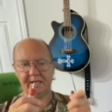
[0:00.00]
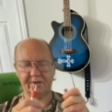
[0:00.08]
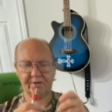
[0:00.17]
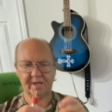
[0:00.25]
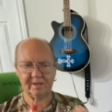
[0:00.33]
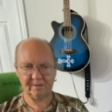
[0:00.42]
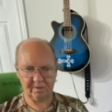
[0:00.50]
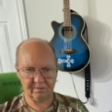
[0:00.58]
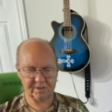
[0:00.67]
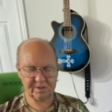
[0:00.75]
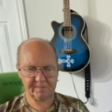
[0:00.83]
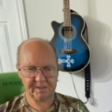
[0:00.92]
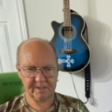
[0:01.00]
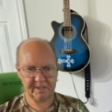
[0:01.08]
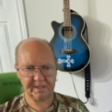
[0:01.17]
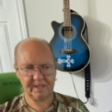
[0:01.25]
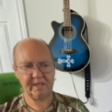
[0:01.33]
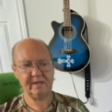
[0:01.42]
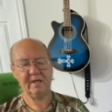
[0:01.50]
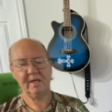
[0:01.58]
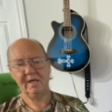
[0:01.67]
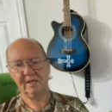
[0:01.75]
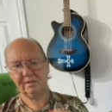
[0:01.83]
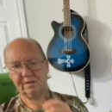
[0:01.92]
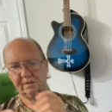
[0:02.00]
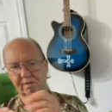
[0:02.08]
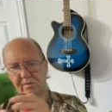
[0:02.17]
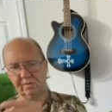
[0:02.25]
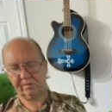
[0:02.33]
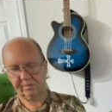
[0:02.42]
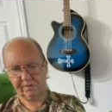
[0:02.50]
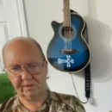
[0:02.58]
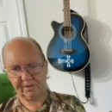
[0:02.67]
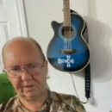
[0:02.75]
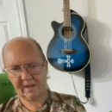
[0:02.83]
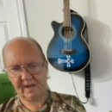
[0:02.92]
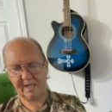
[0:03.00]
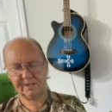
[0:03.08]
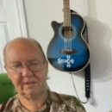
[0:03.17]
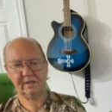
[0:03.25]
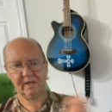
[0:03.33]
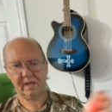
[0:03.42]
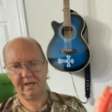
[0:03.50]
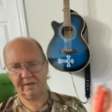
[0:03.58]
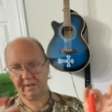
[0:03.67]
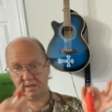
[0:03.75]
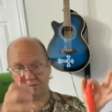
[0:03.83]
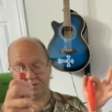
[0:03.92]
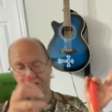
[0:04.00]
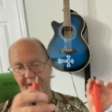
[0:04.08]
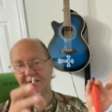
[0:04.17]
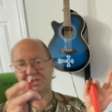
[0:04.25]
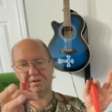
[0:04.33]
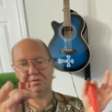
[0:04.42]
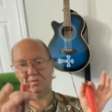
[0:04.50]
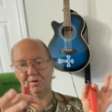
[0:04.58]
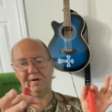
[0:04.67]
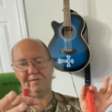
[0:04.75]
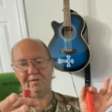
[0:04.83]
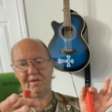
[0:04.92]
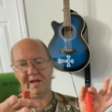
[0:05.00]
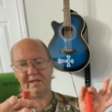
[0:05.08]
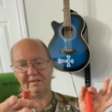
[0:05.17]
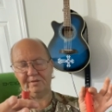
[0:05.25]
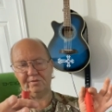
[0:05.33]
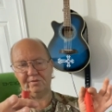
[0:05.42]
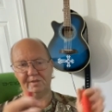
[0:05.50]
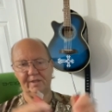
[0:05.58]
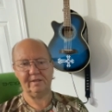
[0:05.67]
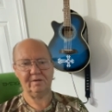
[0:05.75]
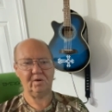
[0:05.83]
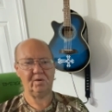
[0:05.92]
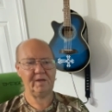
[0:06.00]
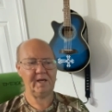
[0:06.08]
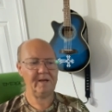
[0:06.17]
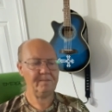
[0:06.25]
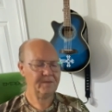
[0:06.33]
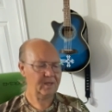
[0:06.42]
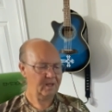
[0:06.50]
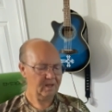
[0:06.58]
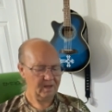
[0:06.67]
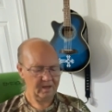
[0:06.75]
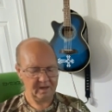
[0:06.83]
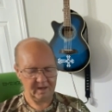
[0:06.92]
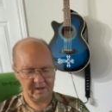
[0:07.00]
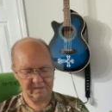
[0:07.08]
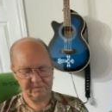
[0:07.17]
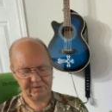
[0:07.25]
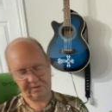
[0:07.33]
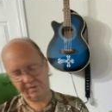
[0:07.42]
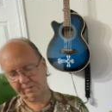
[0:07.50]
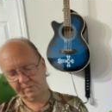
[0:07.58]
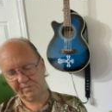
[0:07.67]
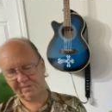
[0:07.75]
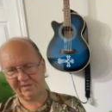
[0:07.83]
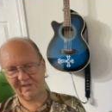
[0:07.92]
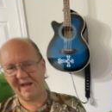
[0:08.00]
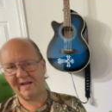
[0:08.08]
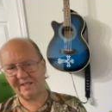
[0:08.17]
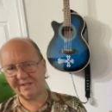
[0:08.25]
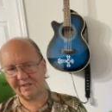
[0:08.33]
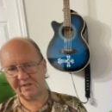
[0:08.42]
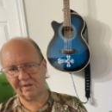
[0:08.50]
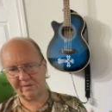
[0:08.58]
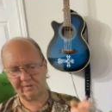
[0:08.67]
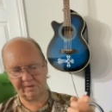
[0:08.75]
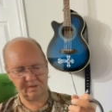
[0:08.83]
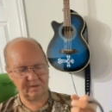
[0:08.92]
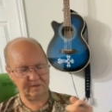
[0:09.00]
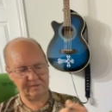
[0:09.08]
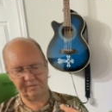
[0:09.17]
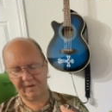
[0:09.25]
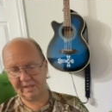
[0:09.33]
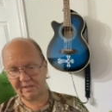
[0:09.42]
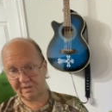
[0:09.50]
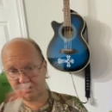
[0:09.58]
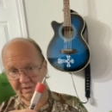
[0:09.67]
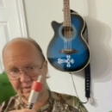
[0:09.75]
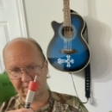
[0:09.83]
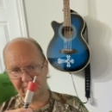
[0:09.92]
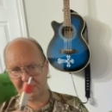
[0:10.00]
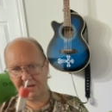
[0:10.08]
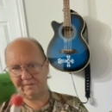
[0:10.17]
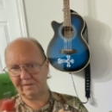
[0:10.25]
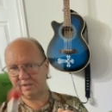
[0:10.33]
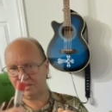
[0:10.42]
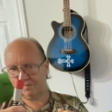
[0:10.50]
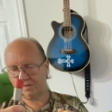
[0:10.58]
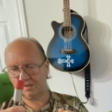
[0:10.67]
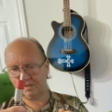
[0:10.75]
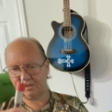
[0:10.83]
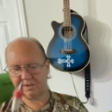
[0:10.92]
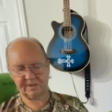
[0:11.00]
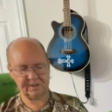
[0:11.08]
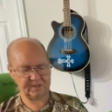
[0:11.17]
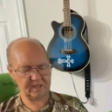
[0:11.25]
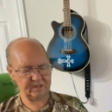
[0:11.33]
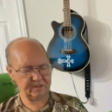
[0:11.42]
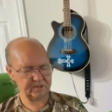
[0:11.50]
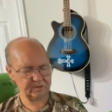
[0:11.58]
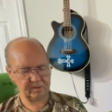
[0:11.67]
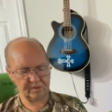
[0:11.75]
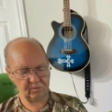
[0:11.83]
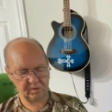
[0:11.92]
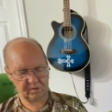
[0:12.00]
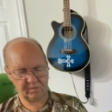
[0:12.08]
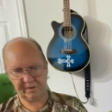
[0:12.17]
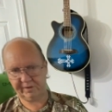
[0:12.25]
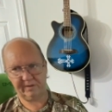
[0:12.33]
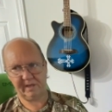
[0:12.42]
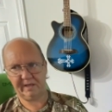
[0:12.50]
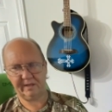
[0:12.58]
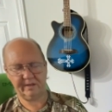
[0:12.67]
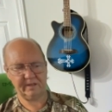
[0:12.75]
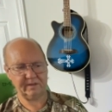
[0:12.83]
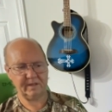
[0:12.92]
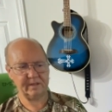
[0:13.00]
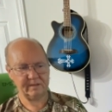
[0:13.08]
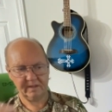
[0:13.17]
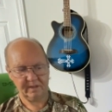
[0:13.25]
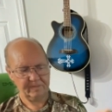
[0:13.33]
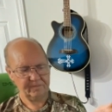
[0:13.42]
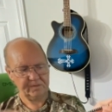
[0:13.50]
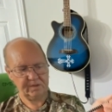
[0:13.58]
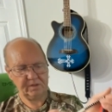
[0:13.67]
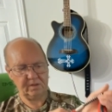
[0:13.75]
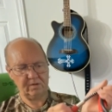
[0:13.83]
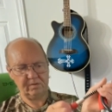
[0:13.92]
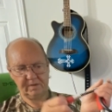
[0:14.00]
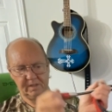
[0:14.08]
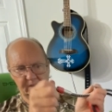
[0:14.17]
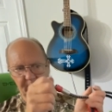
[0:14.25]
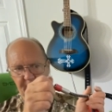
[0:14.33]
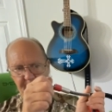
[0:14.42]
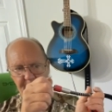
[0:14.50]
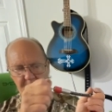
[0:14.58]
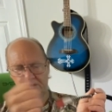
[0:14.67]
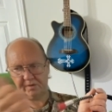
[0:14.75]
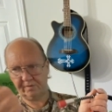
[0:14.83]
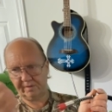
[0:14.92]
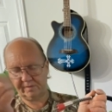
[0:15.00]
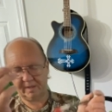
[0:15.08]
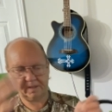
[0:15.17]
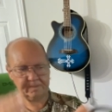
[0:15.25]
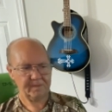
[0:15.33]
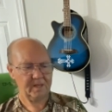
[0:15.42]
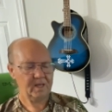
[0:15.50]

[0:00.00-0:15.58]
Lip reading: get that lower speed I need to do the task, and it would actually work for that, literally, okay? So that is another little advantage to having something that's designed this way to work with anything that, you know, can clamp onto it, right?